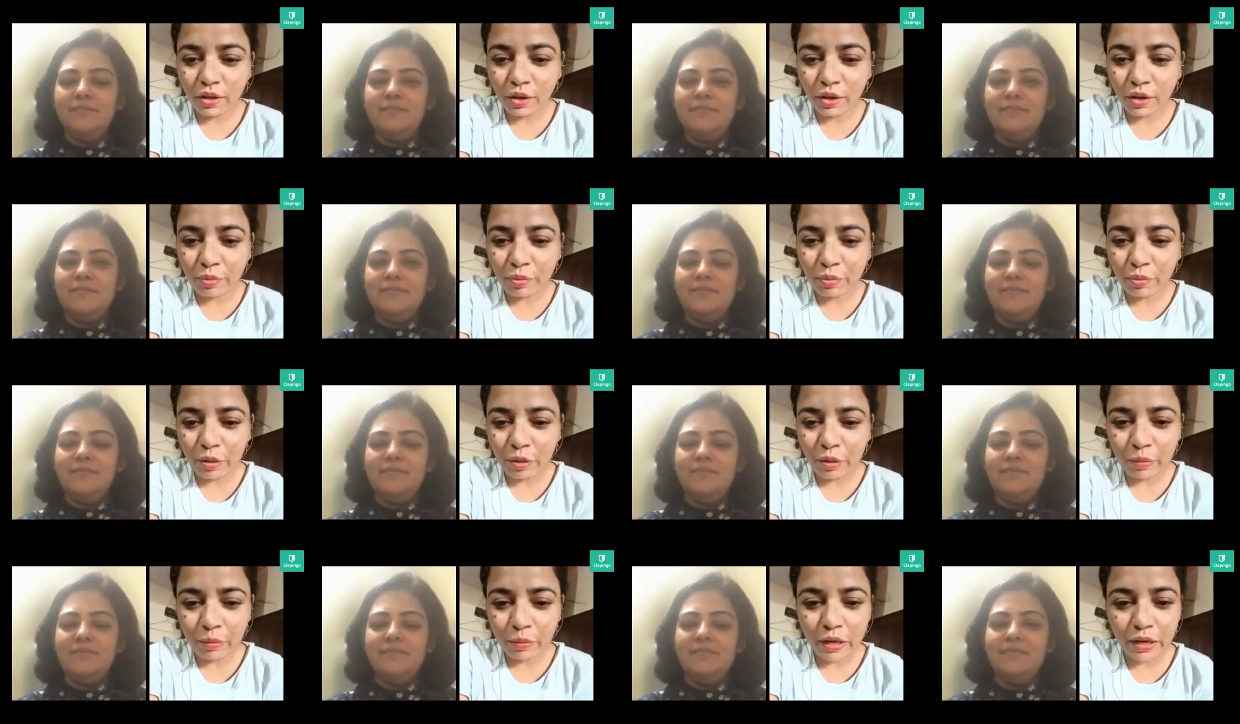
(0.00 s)
Speaker 1: Yeah,
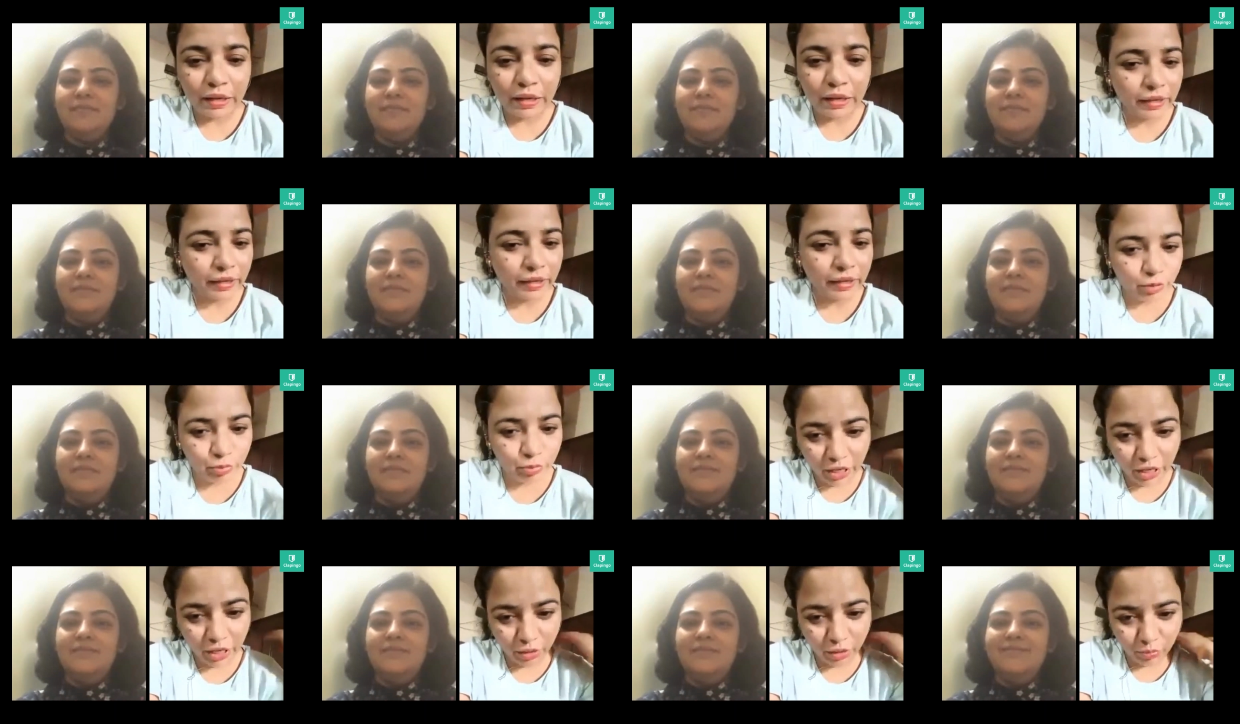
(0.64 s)
ma'am. I
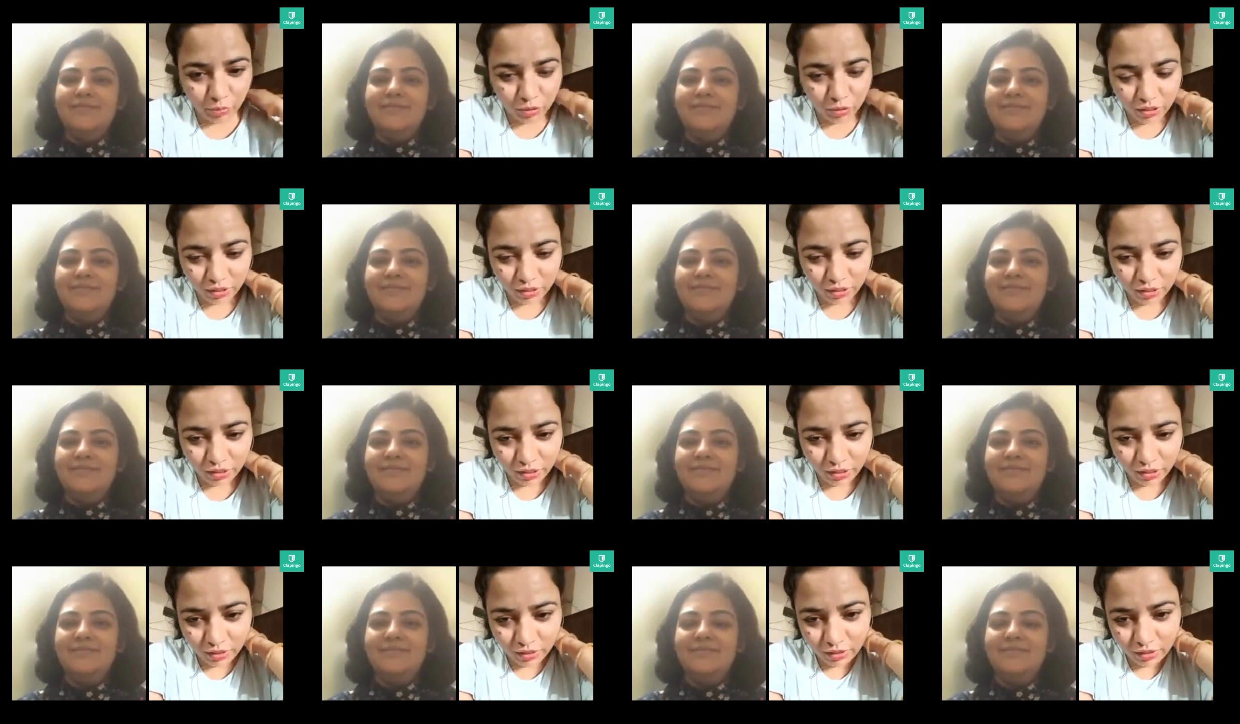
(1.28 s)
like
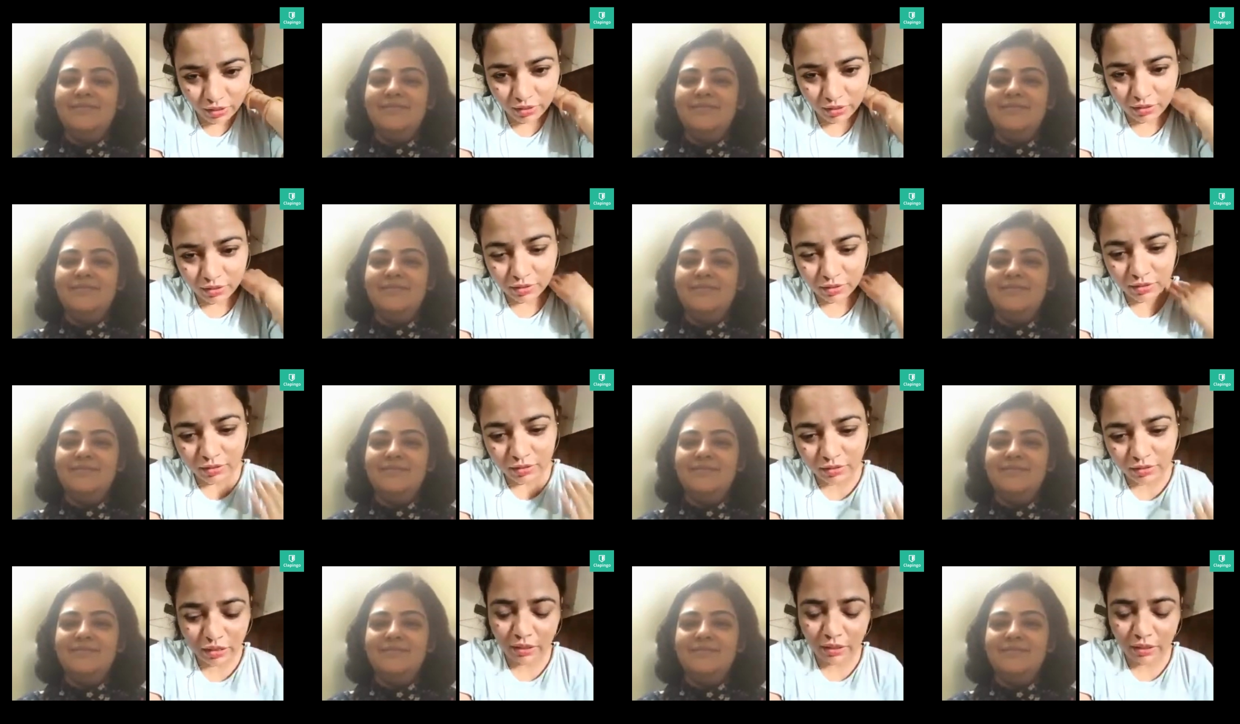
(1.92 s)
badminton, and uh,
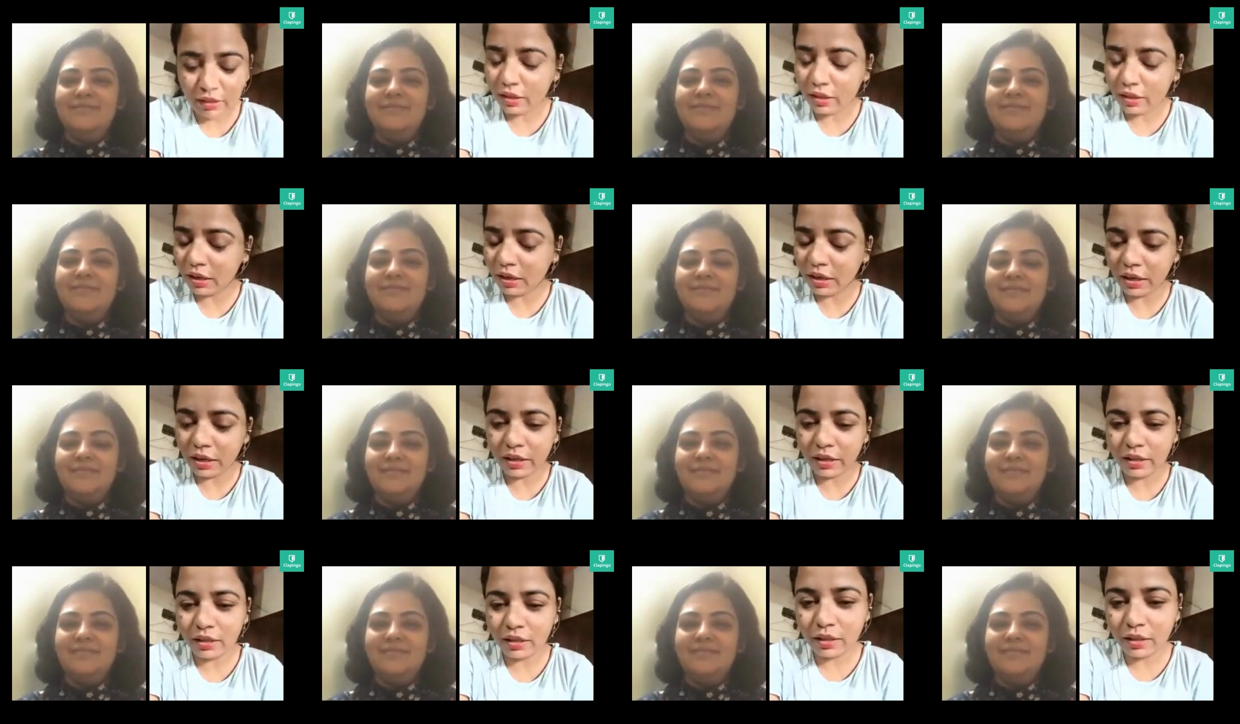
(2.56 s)
like
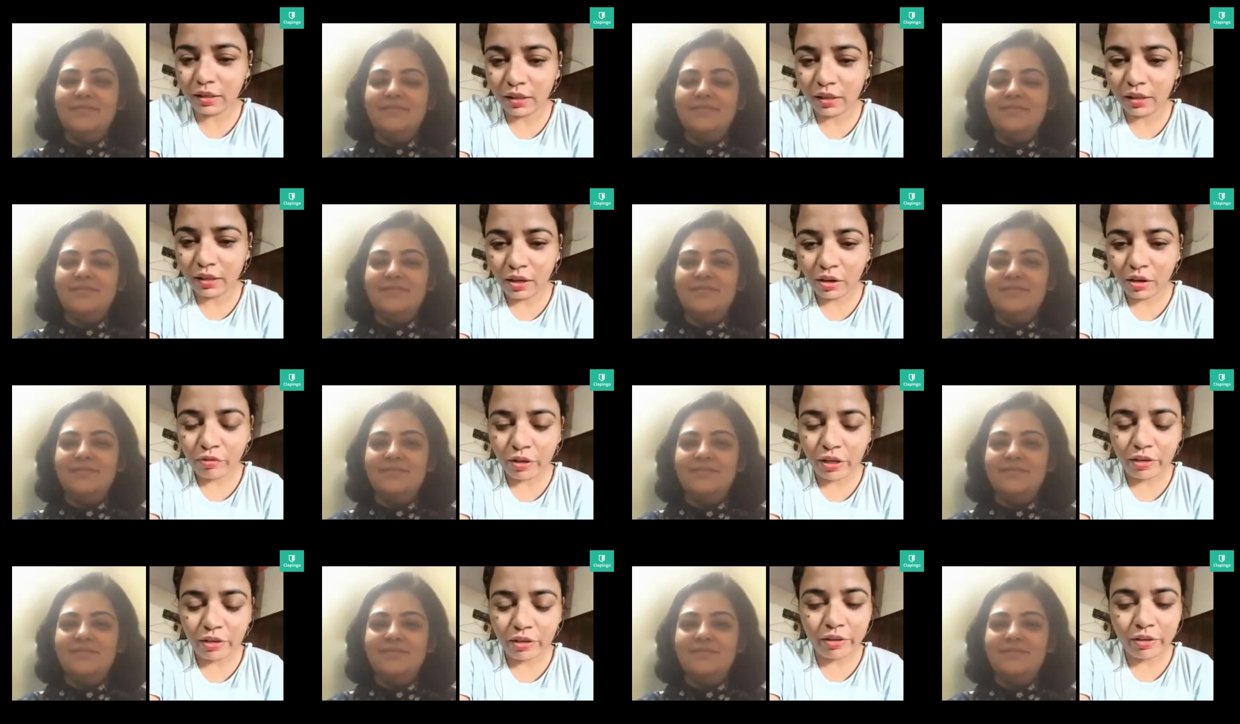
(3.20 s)
I,
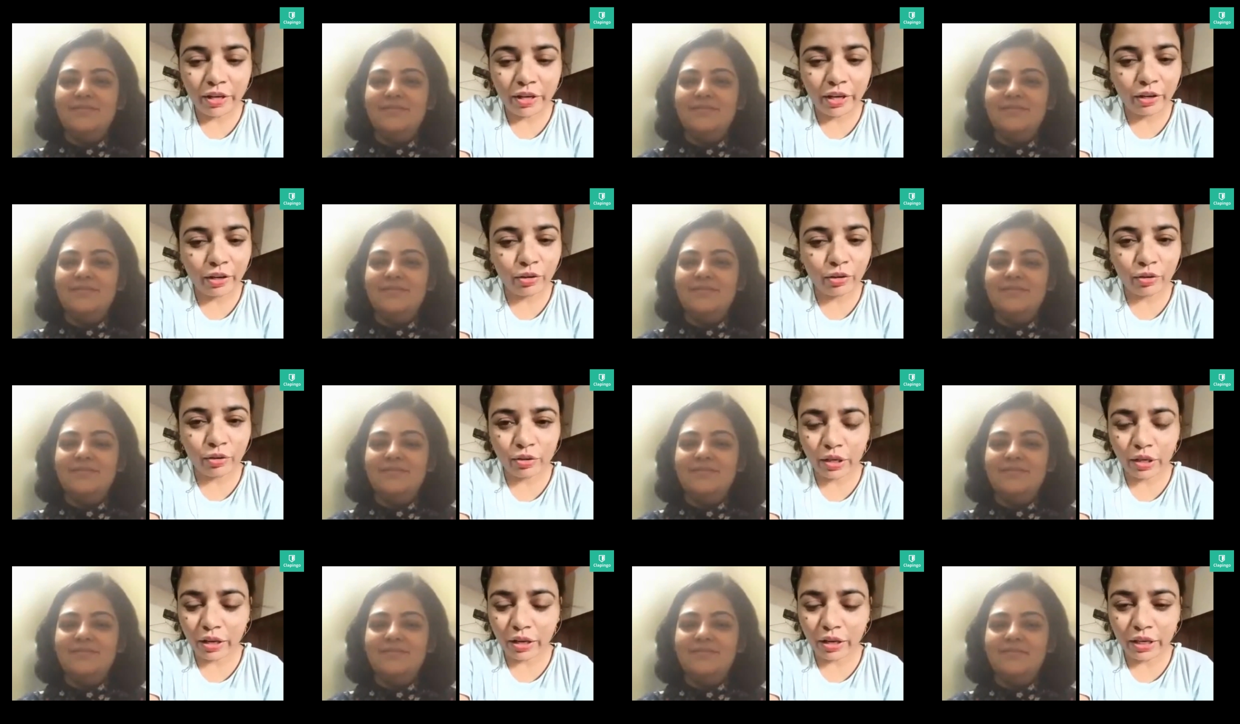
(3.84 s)
whenever I
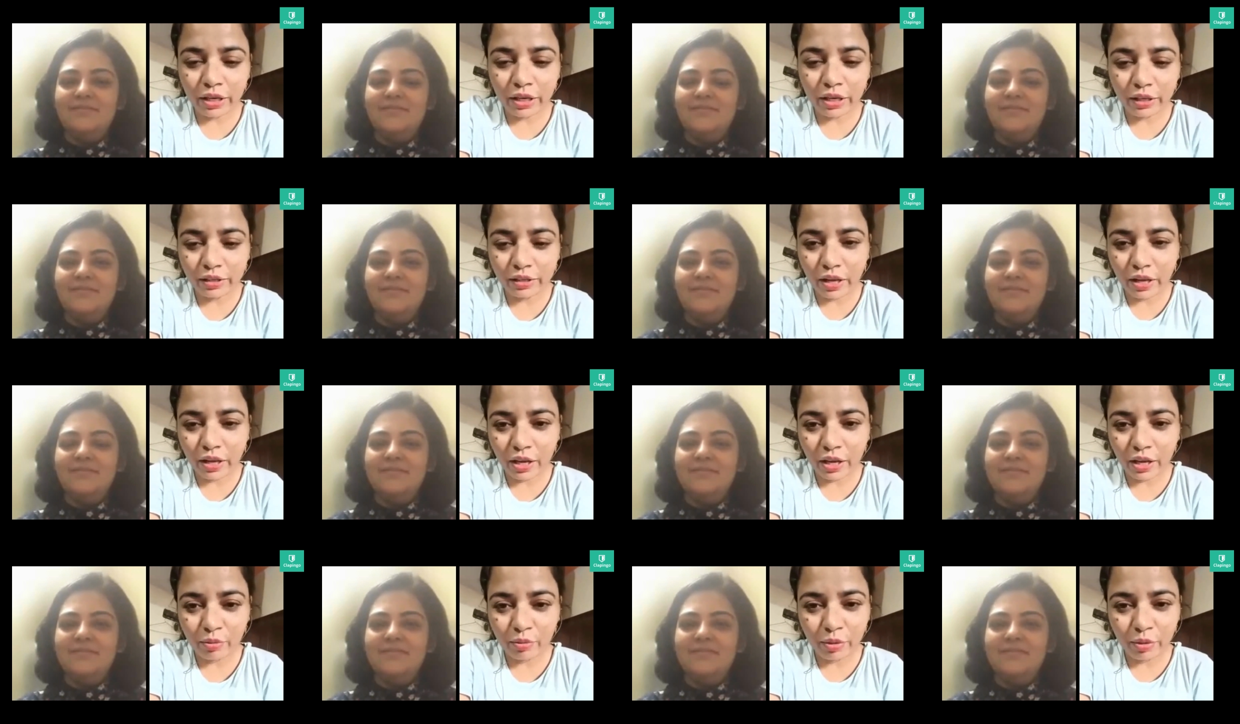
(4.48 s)
I get
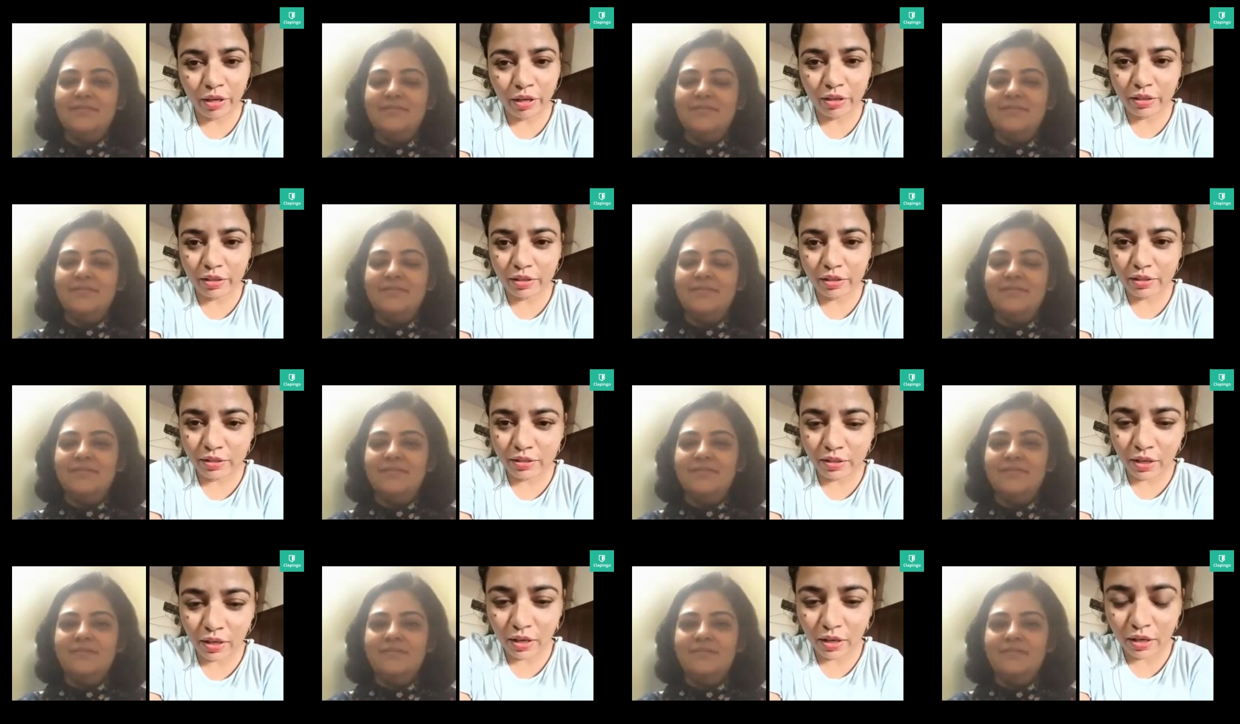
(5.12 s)
time, I
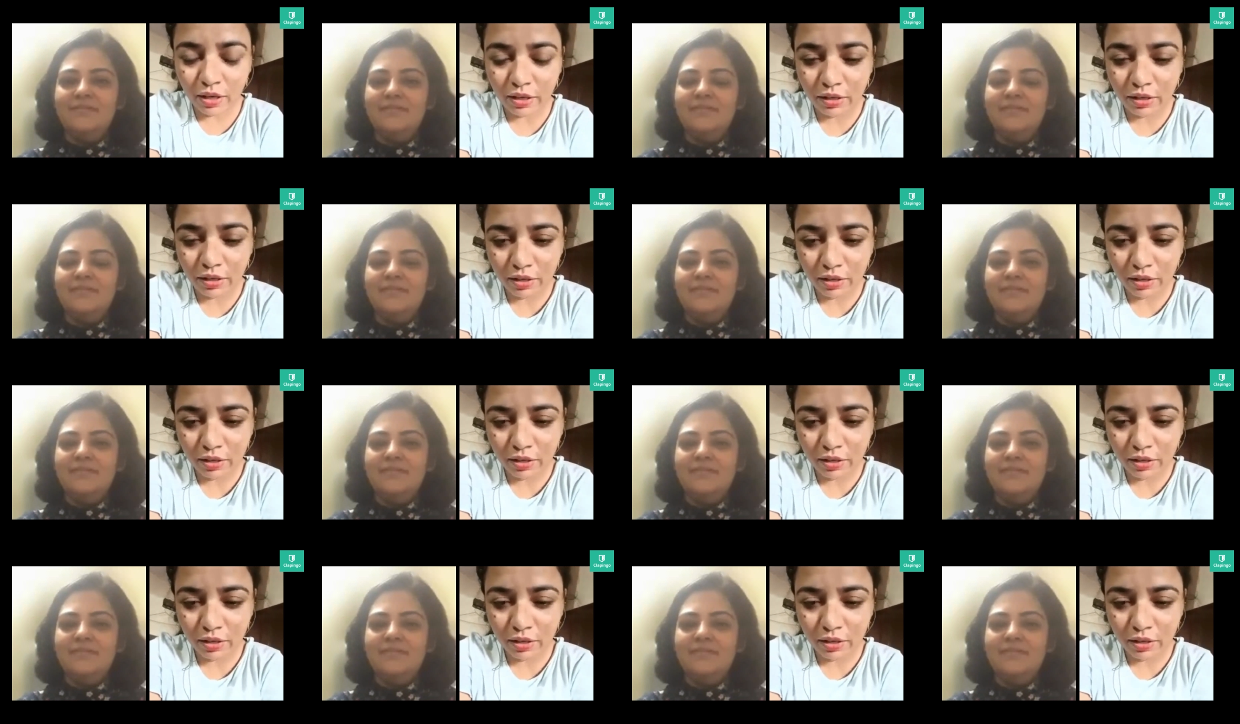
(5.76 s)
start